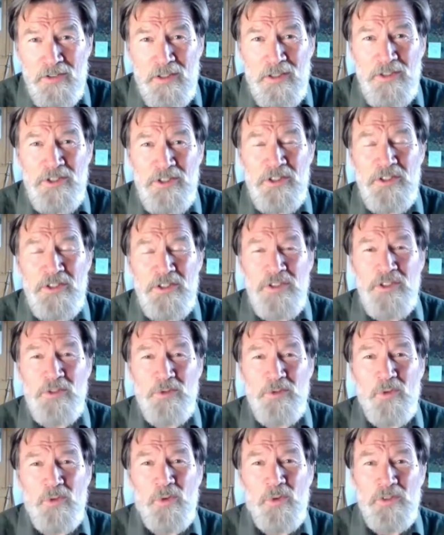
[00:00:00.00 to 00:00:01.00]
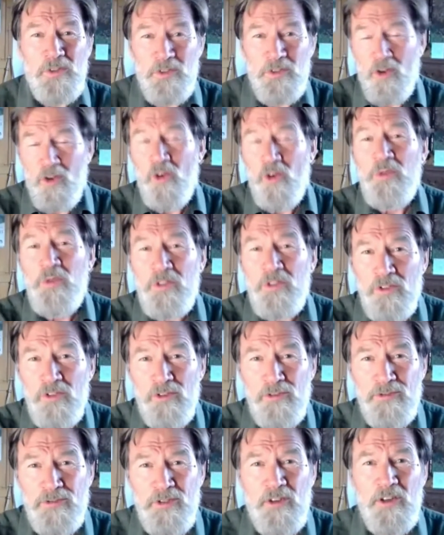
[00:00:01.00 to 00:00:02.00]
countries that were once almost
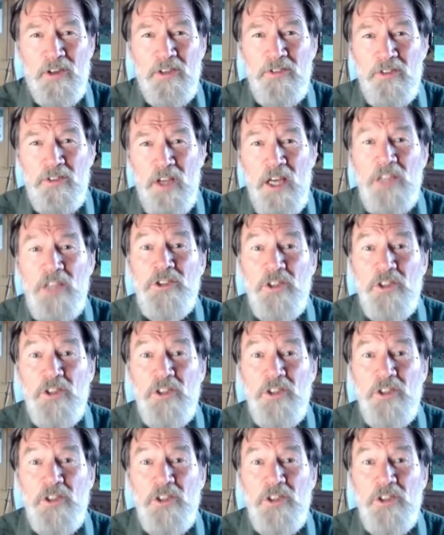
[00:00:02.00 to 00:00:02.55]
all forest,